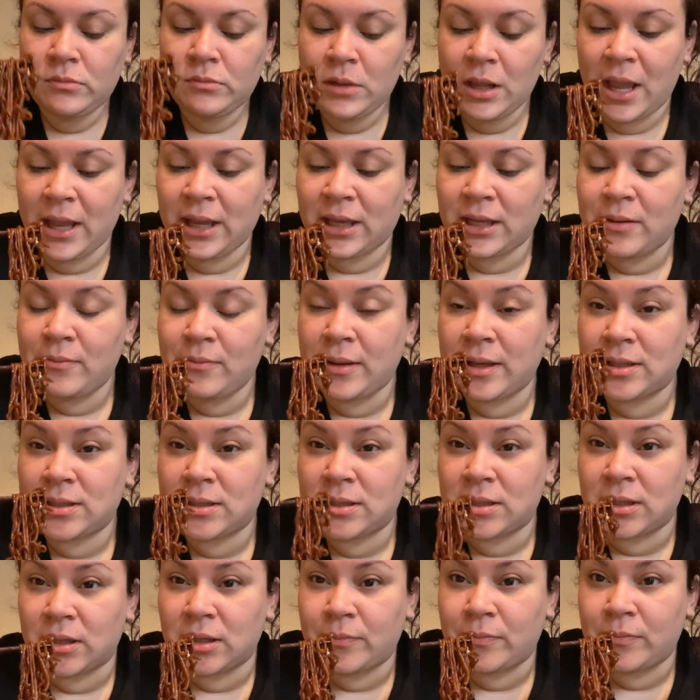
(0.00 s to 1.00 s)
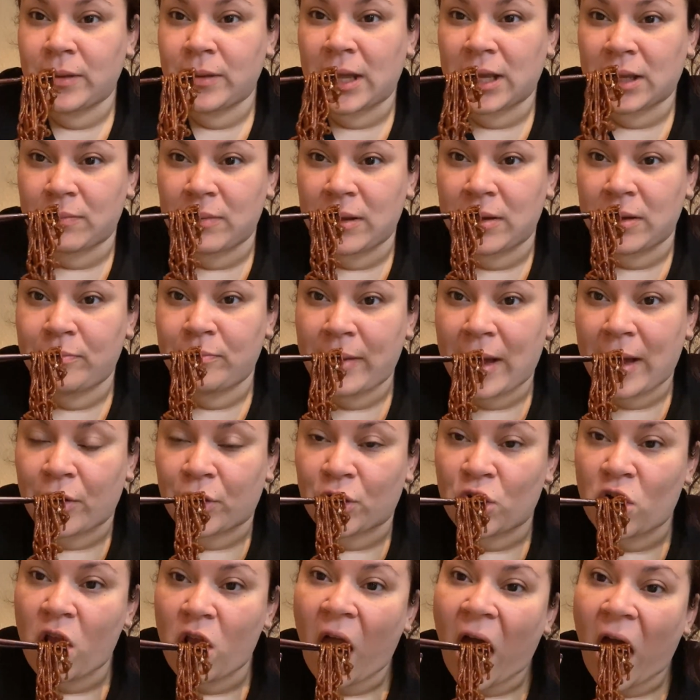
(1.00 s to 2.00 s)
I can mix the black bean
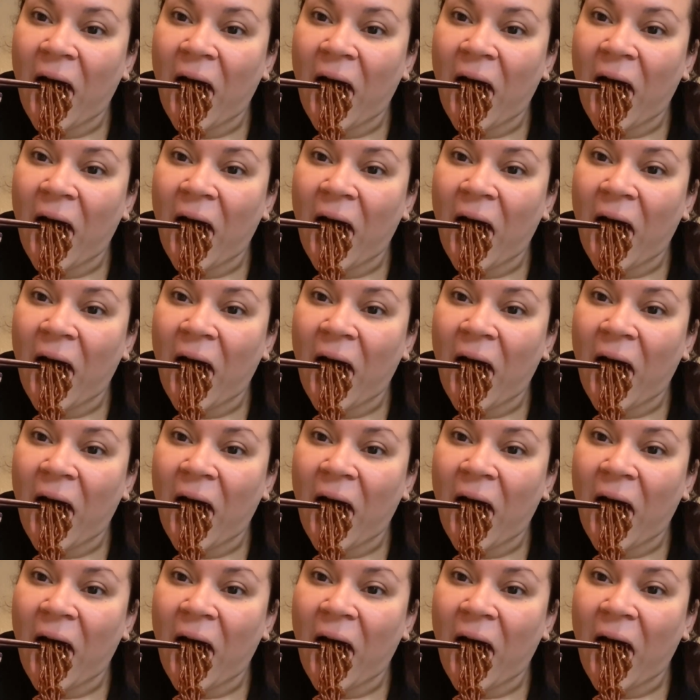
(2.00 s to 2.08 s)
powder.